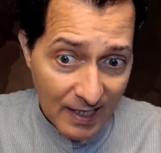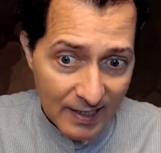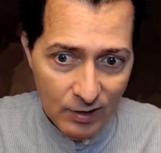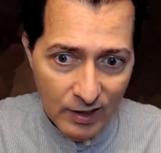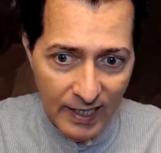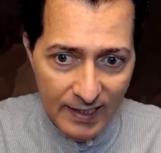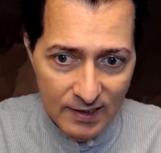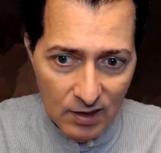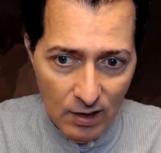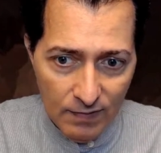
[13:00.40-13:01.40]
in the
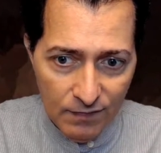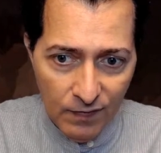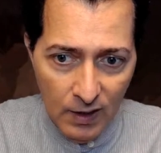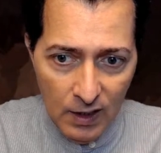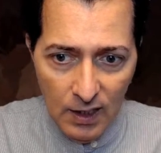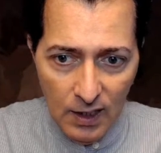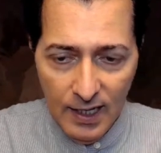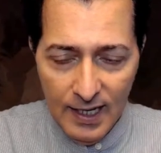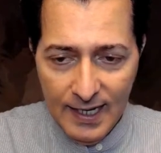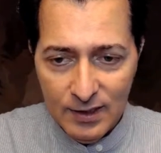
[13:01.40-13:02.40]
case of
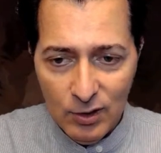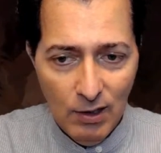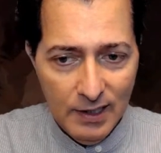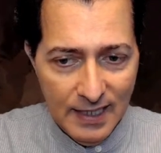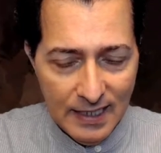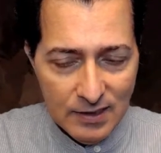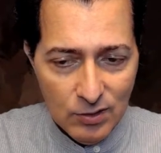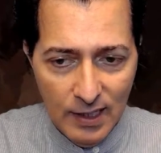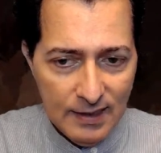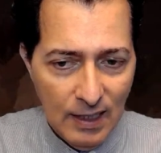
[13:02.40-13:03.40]
the dollar index.
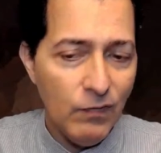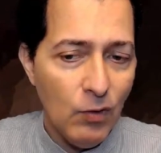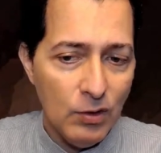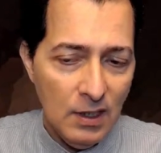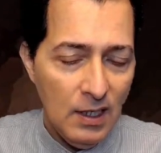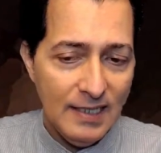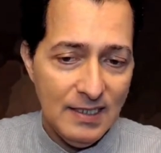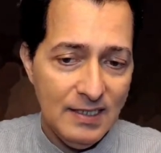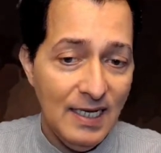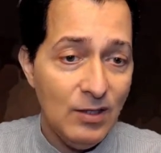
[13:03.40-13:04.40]
Okay. Now, of course, as I
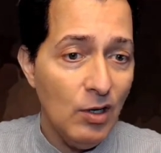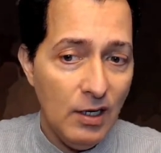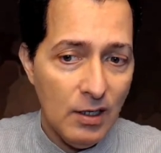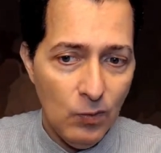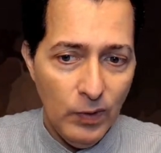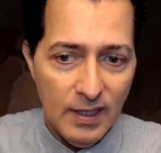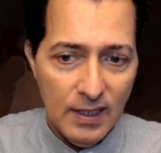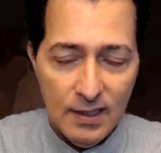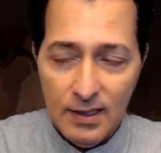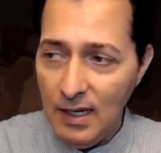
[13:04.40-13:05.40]
said earlier, with
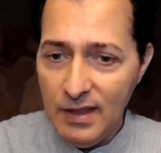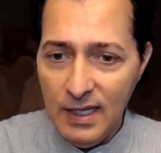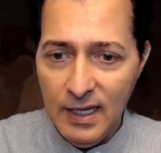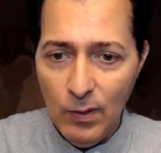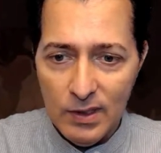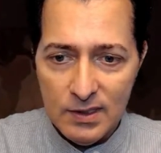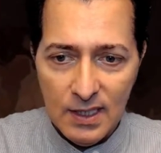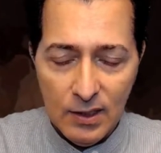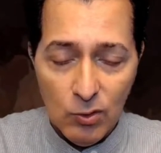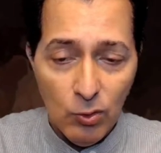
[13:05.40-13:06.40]
I think it was
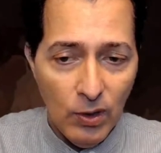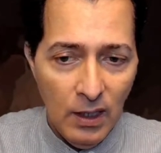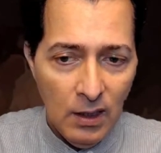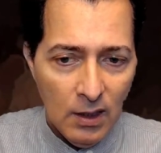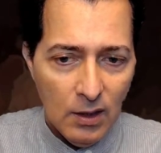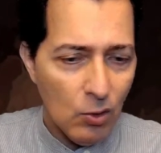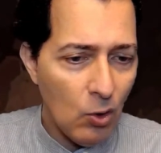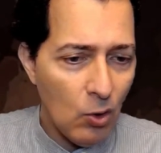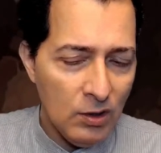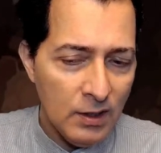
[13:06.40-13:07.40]
crude oil or
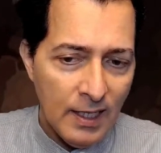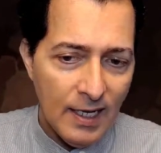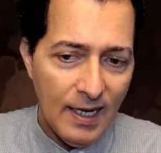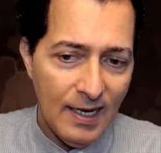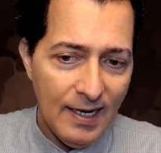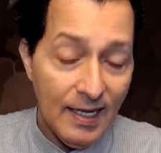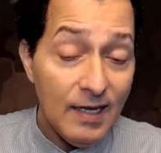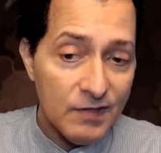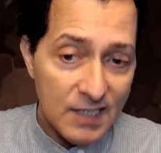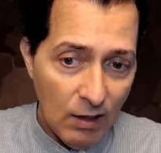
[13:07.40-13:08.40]
gold,
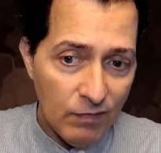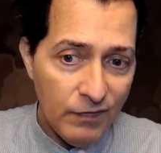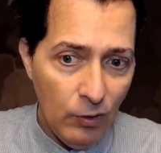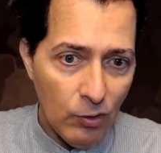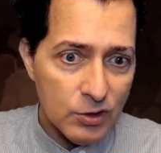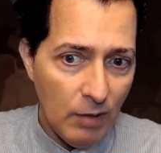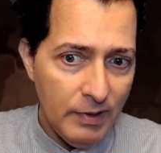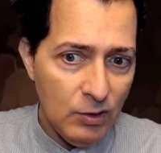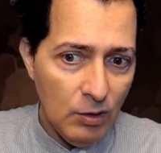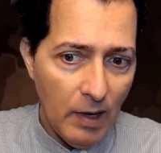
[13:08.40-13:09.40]
if sell on field orders come
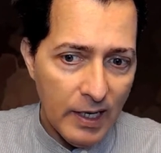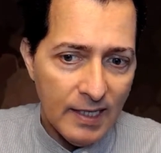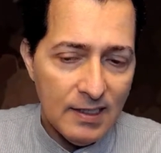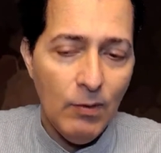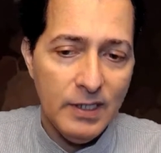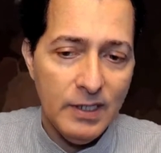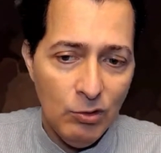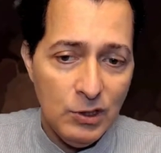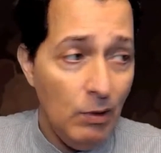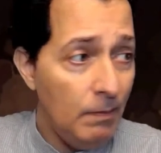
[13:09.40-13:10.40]
into the market, our
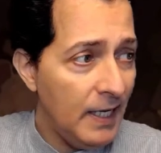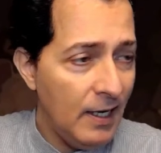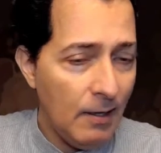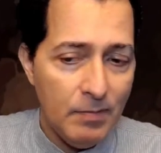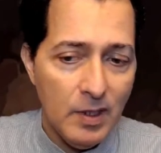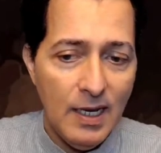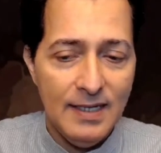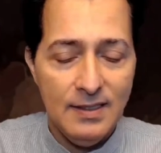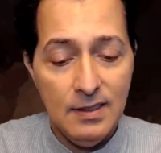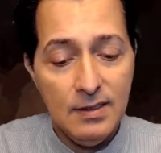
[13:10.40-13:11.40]
technology will pick it up,
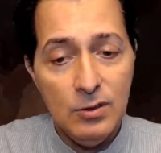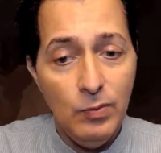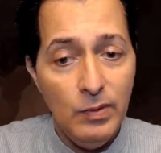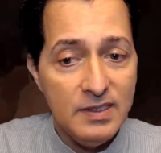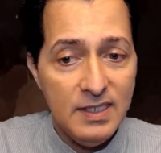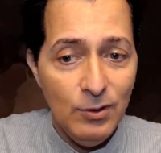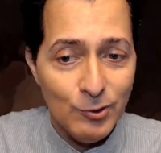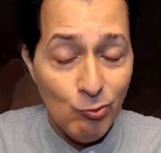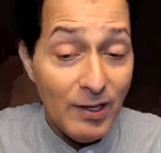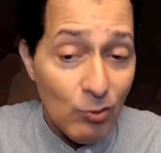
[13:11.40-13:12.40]
and you will see
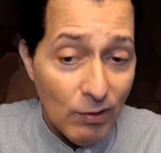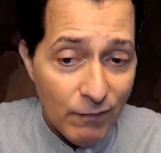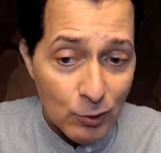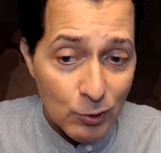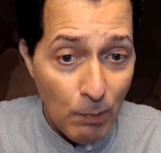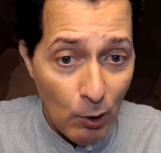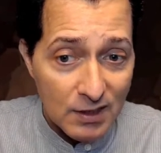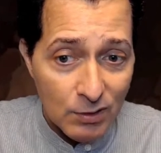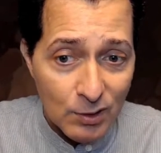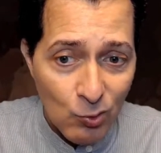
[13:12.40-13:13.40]
those red UFOs
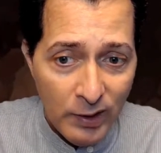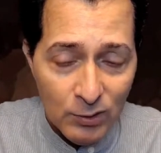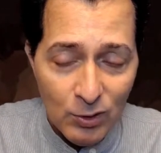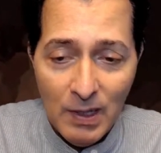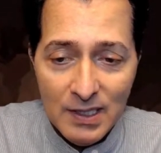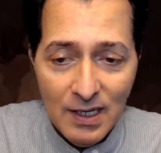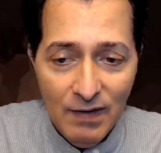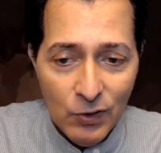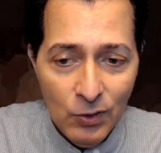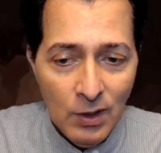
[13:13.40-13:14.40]
plotted on the screen automatically for you.